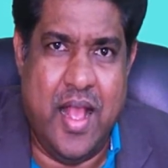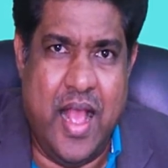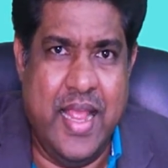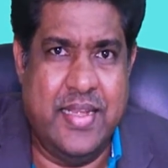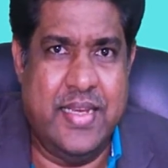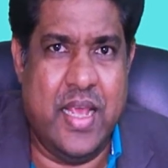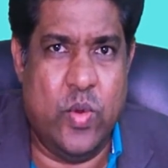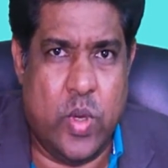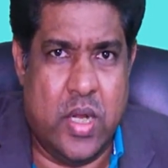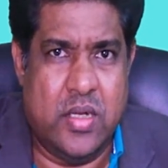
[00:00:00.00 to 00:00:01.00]

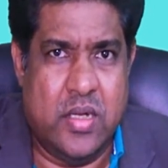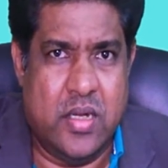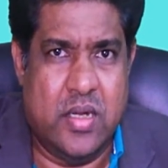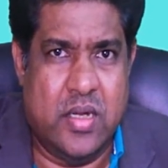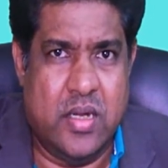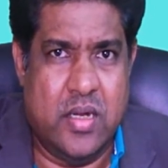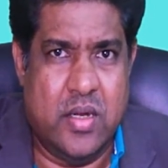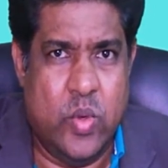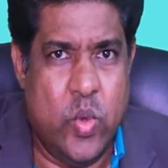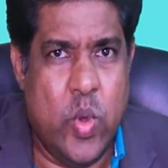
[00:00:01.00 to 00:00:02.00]
ITR1,
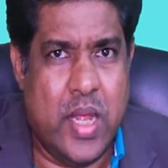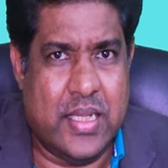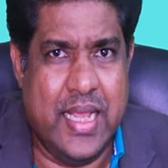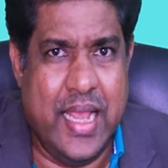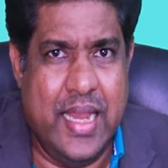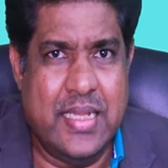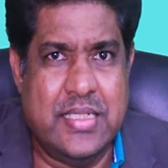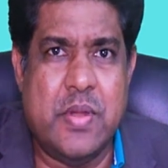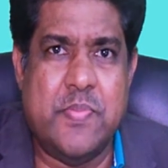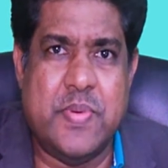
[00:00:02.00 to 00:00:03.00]
who are the
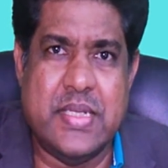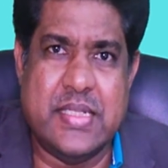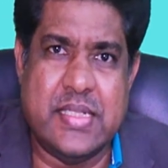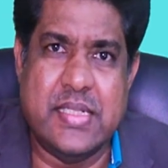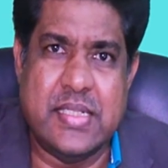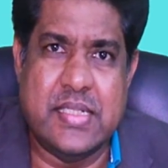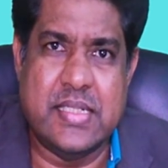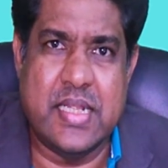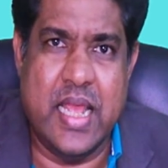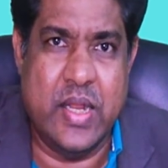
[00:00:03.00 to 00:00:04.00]
eligible persons
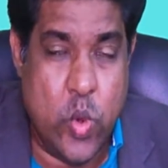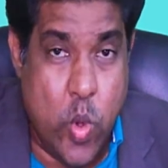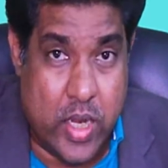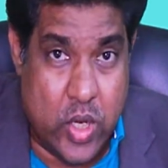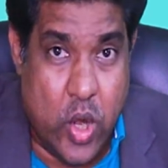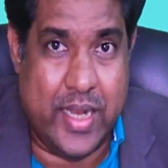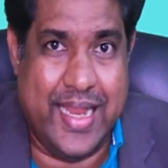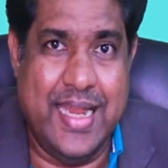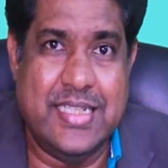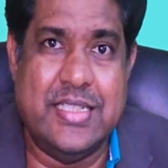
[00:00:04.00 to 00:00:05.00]
and who are not
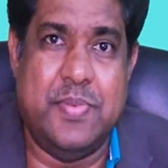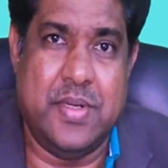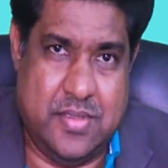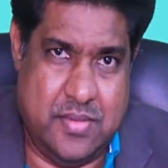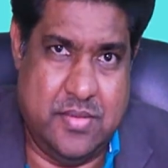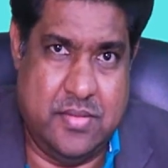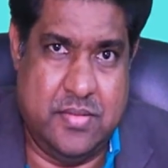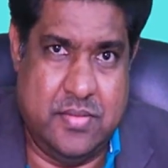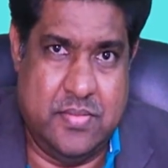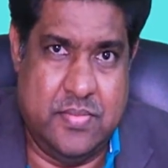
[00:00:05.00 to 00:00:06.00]
eligible,
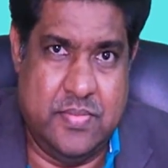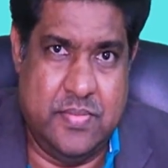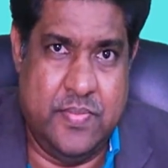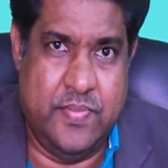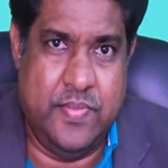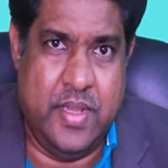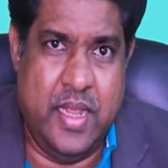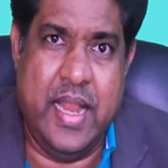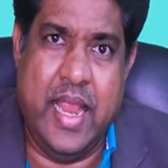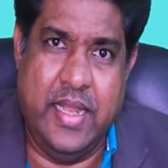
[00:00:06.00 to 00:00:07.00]

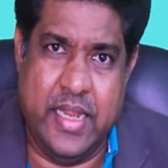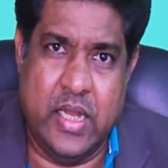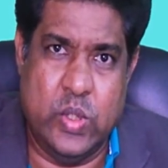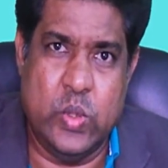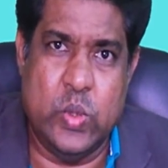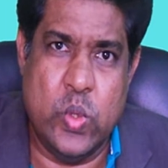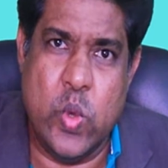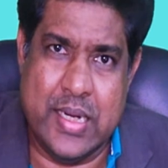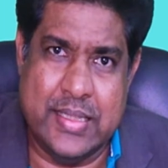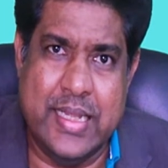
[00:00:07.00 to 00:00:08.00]
and ITR2,
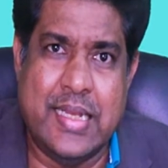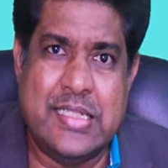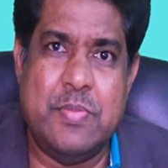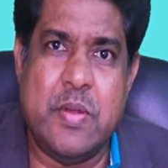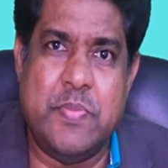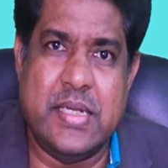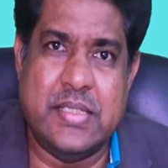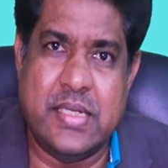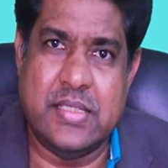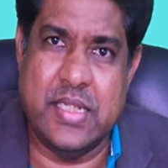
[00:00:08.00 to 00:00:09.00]
who are the eligible
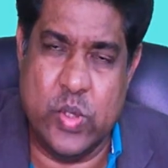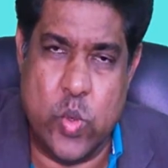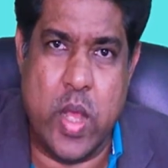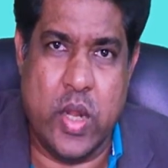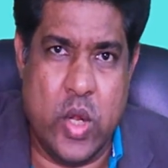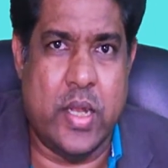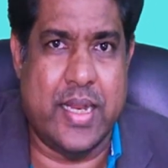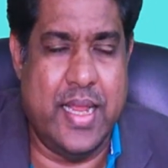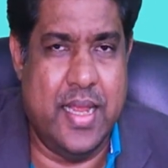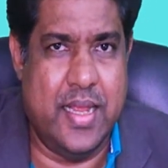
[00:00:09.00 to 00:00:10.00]
persons and who are
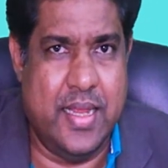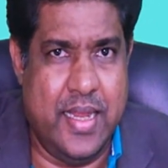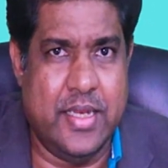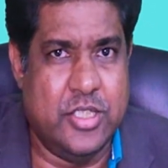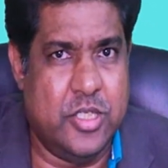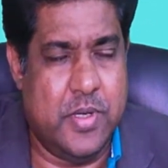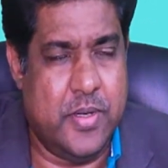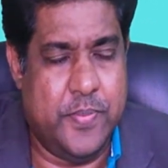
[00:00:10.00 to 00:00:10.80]
not eligible.